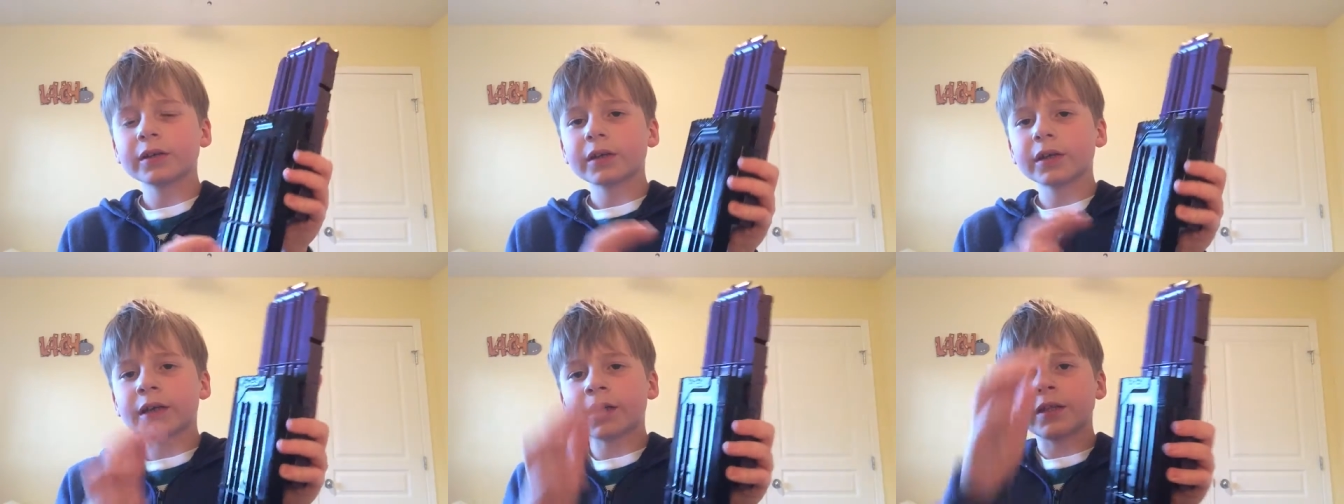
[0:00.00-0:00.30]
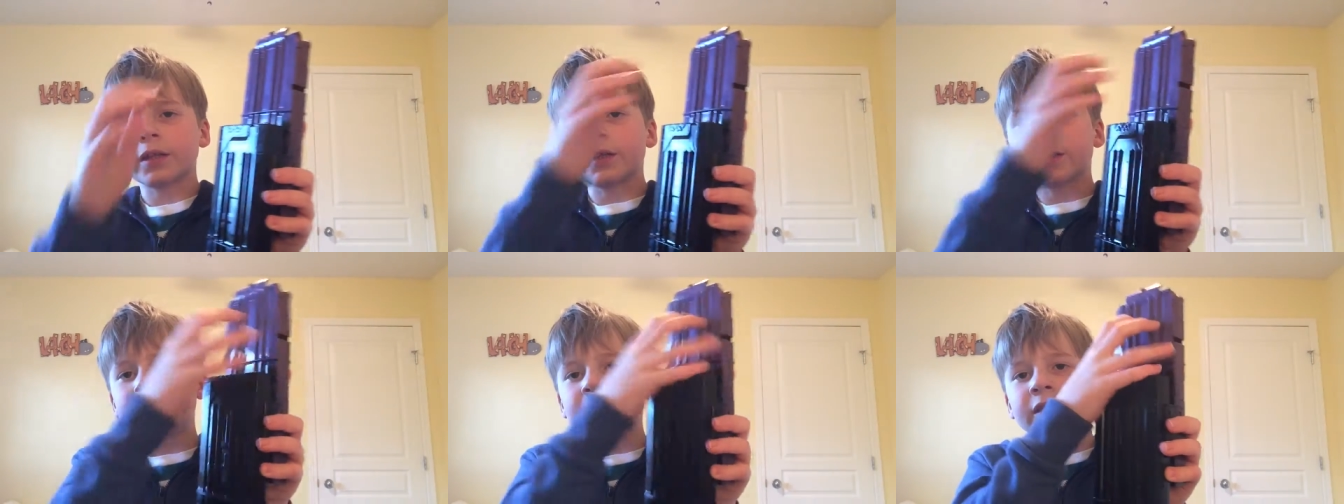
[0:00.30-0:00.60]

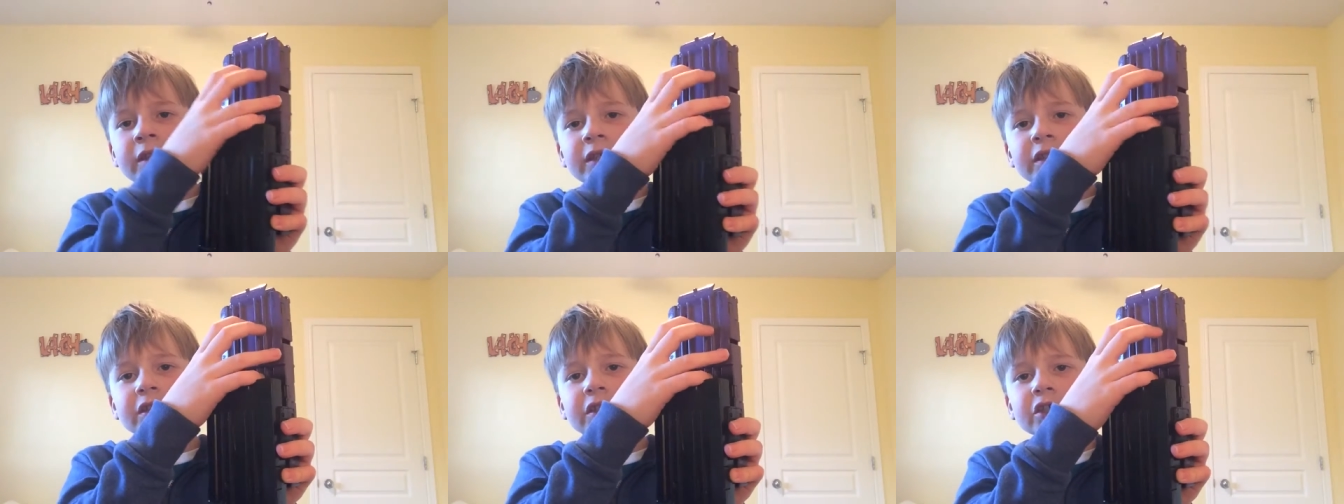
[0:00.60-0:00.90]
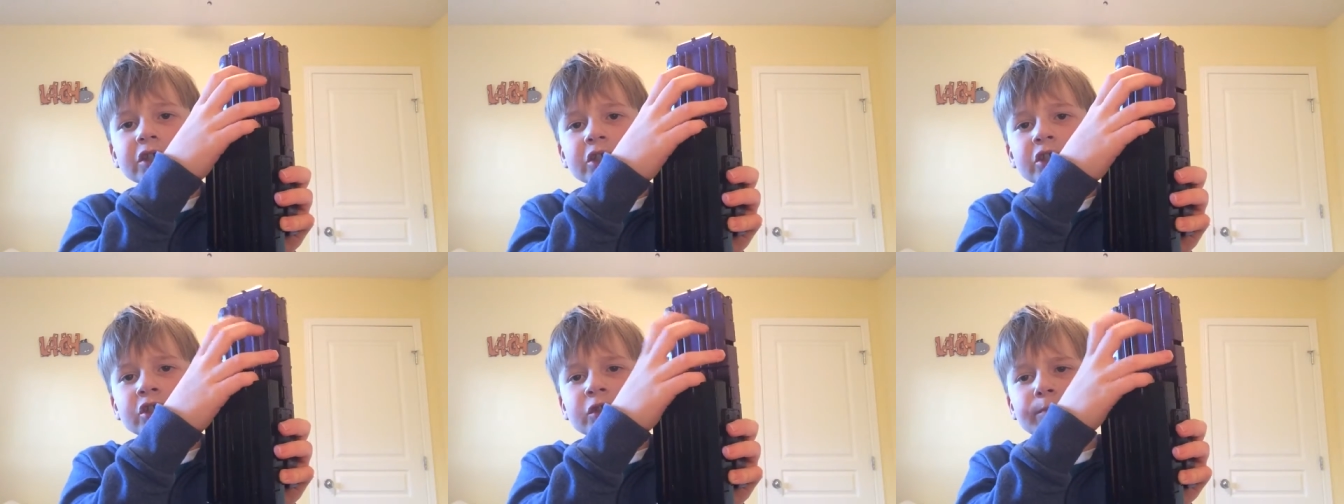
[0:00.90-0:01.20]
and
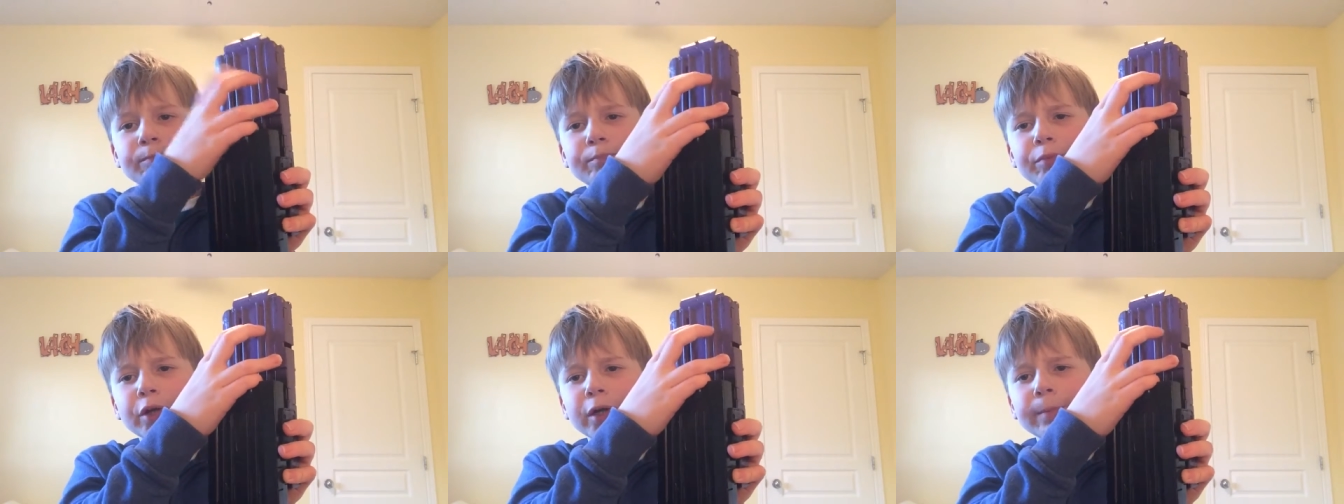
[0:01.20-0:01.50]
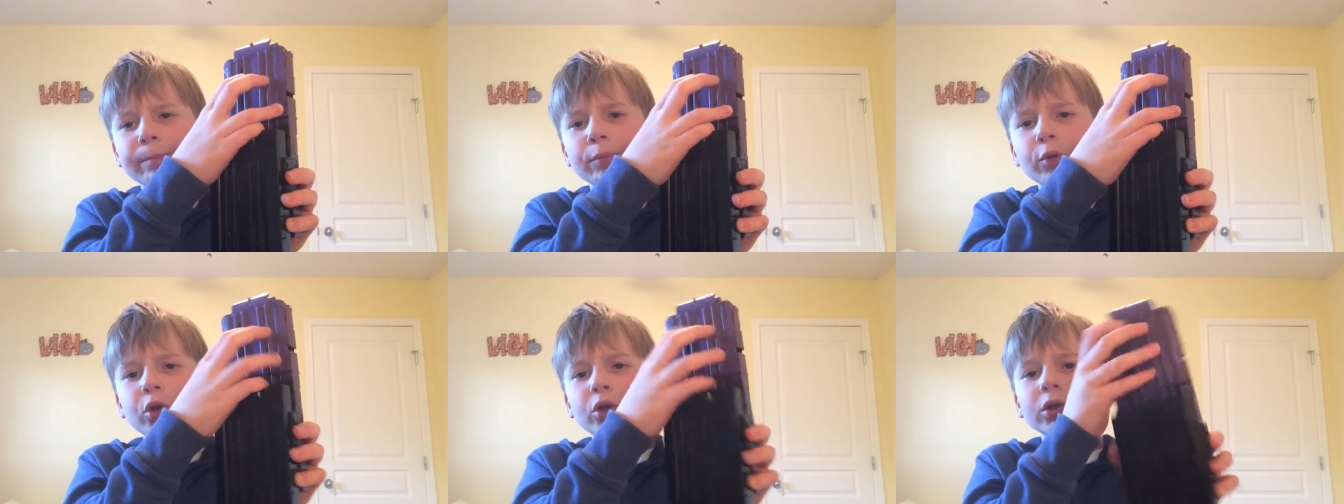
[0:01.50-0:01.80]
this is
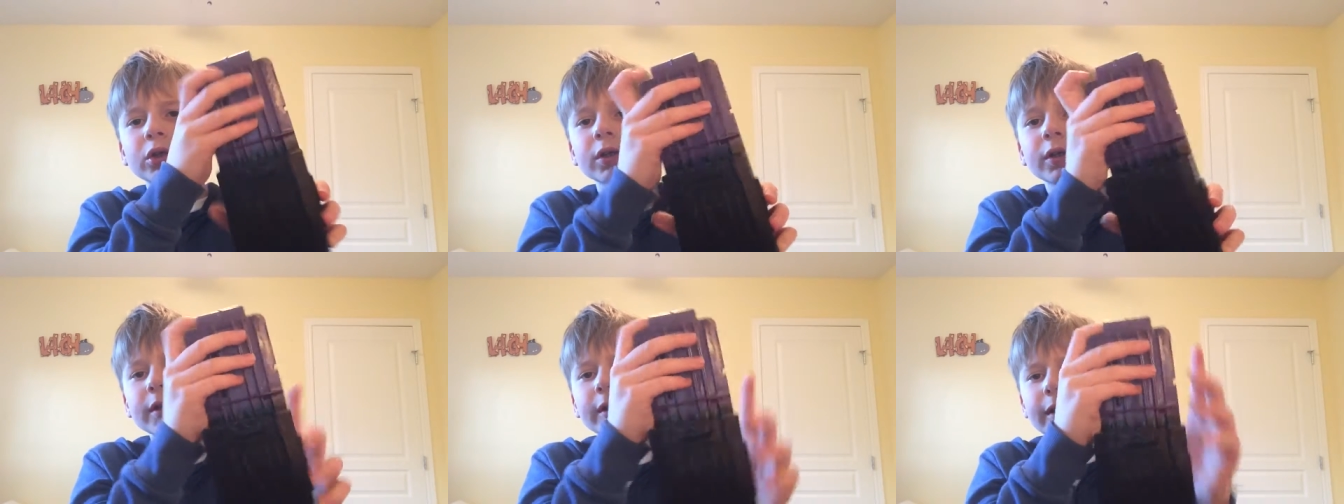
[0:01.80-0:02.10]
purple,